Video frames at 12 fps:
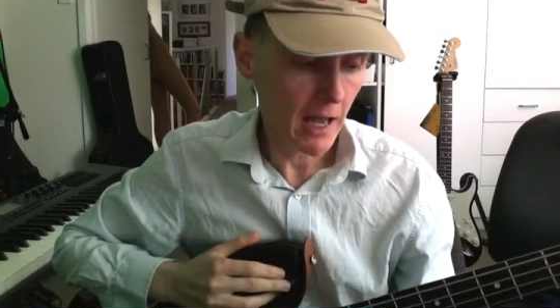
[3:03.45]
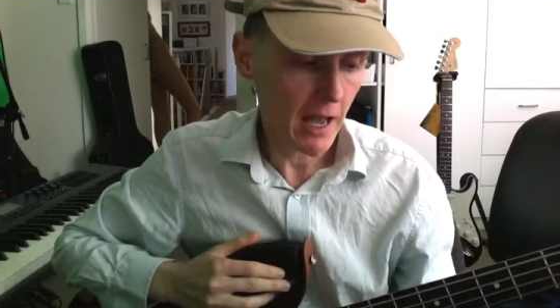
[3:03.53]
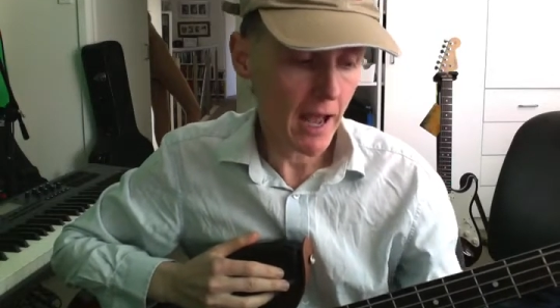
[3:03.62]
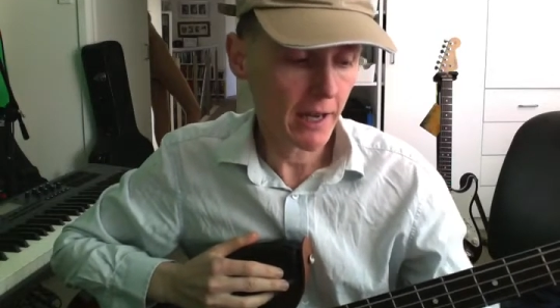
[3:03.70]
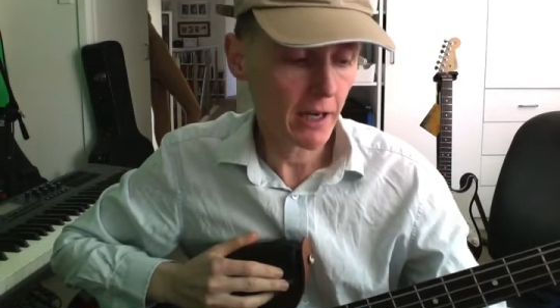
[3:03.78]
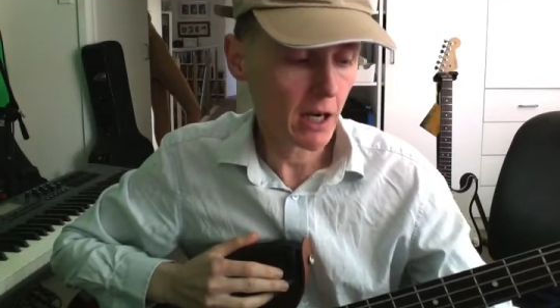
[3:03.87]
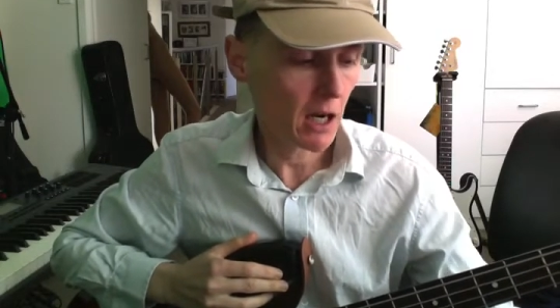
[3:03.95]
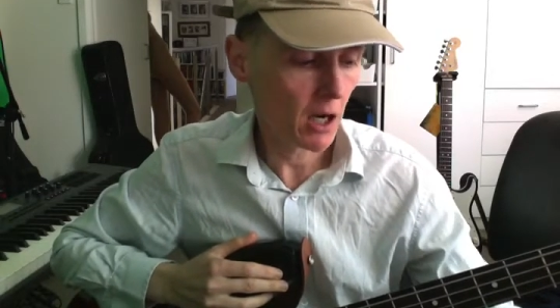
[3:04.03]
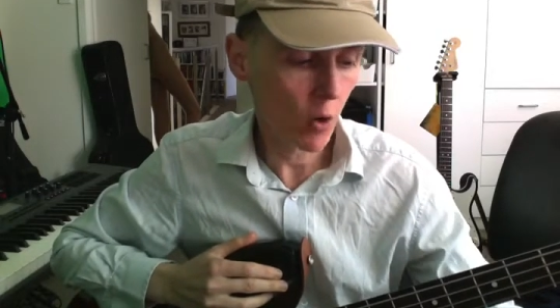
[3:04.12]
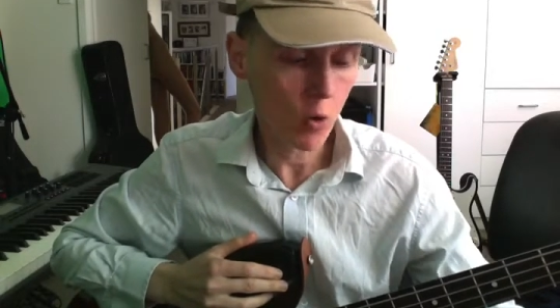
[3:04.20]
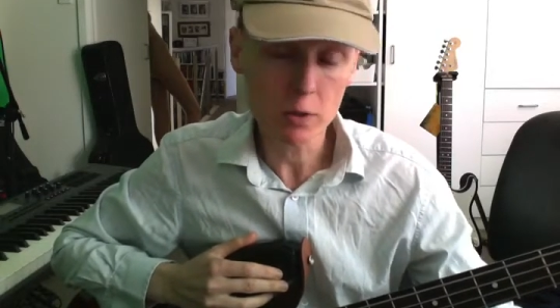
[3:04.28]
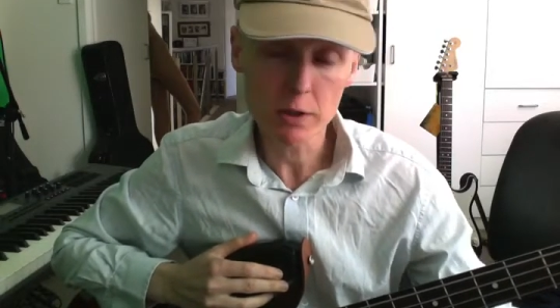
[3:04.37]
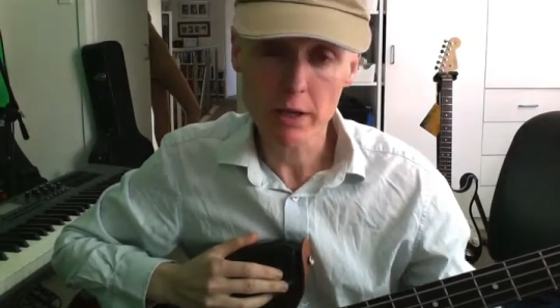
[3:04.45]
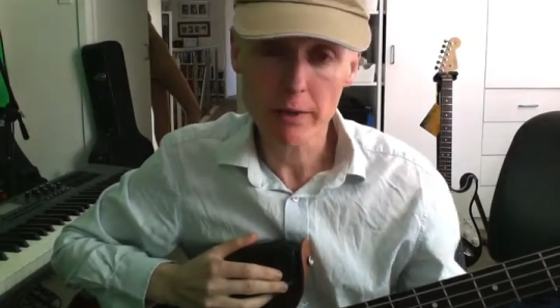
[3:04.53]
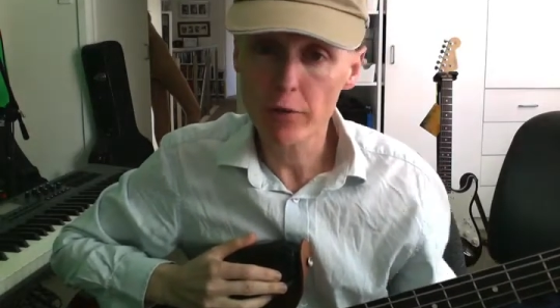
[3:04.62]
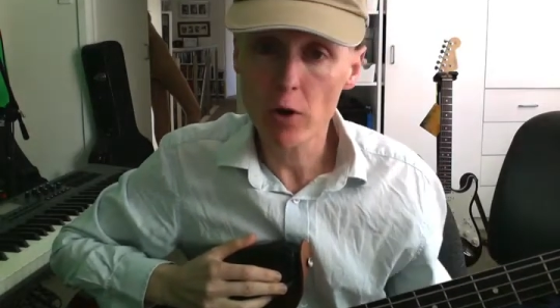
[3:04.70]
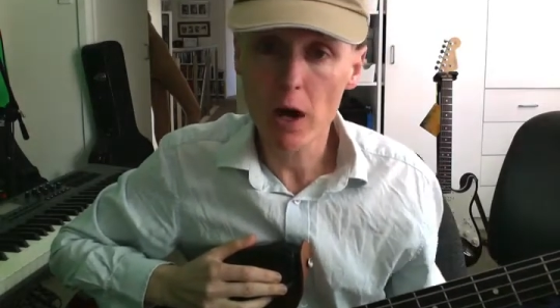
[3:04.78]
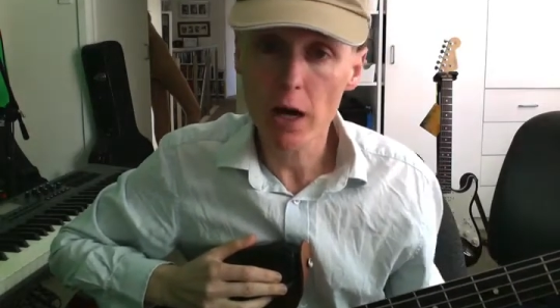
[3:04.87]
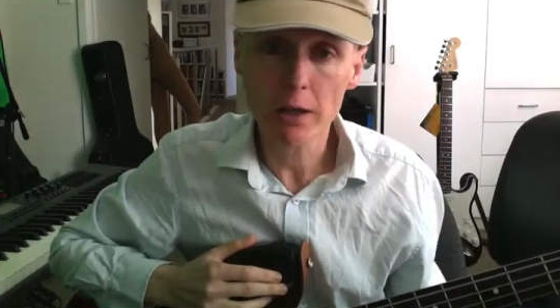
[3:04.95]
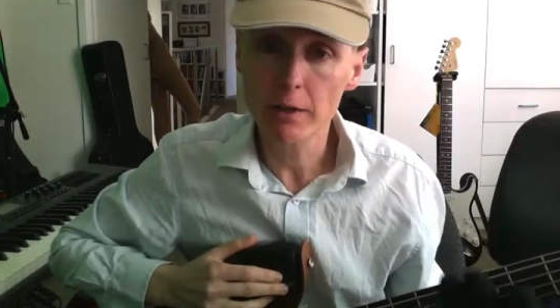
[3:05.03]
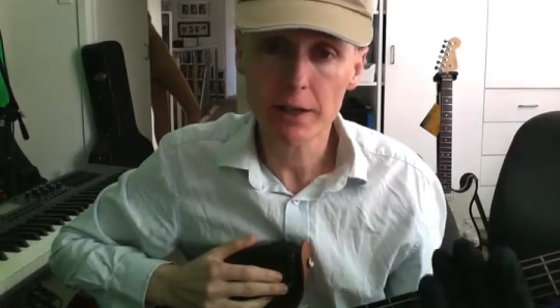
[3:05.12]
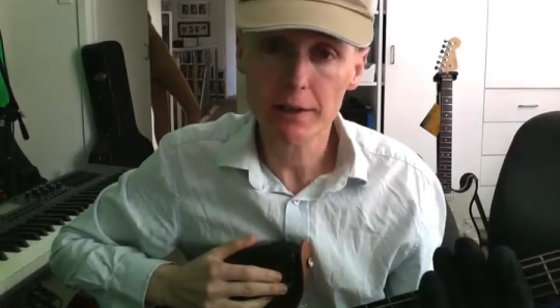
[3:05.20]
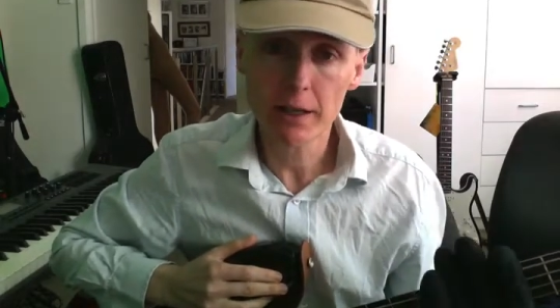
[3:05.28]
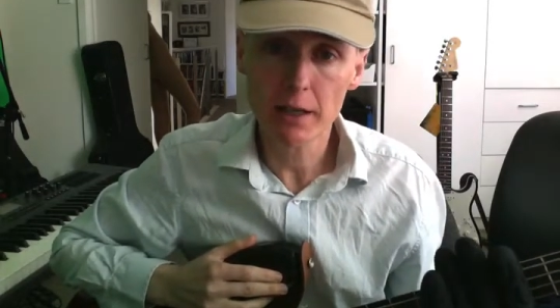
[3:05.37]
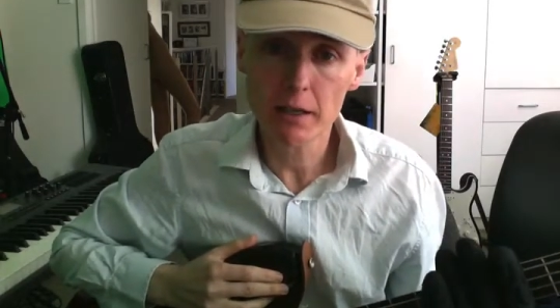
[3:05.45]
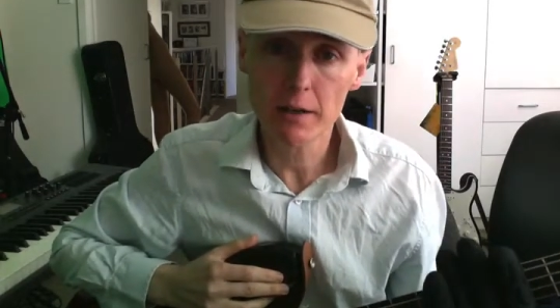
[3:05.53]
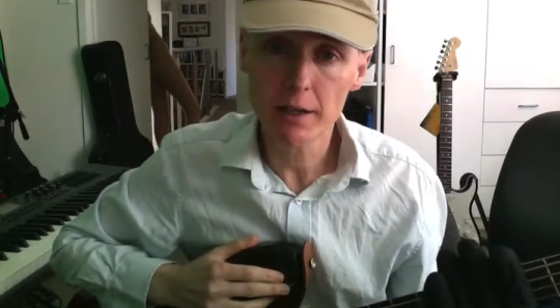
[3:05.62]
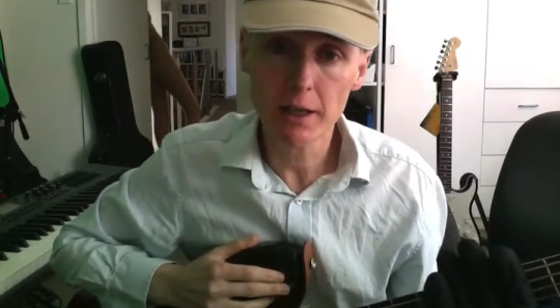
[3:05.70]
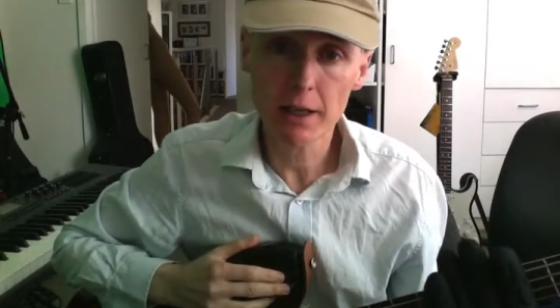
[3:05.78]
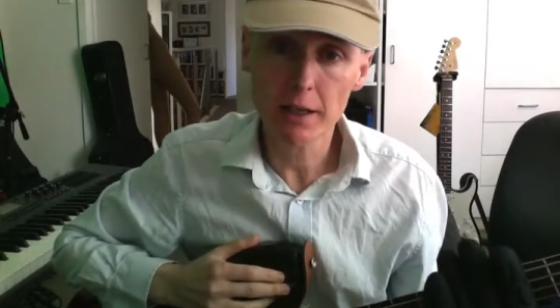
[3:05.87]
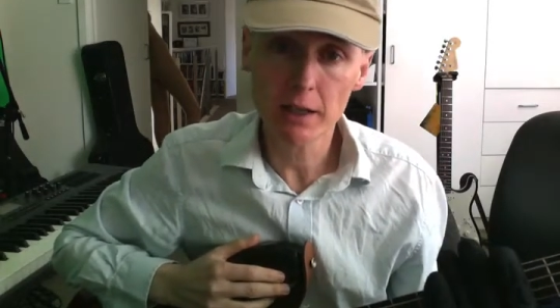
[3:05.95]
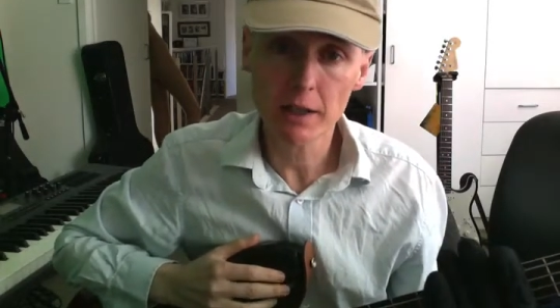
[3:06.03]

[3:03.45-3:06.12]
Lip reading: And also, if you're hungry at the end of the gig,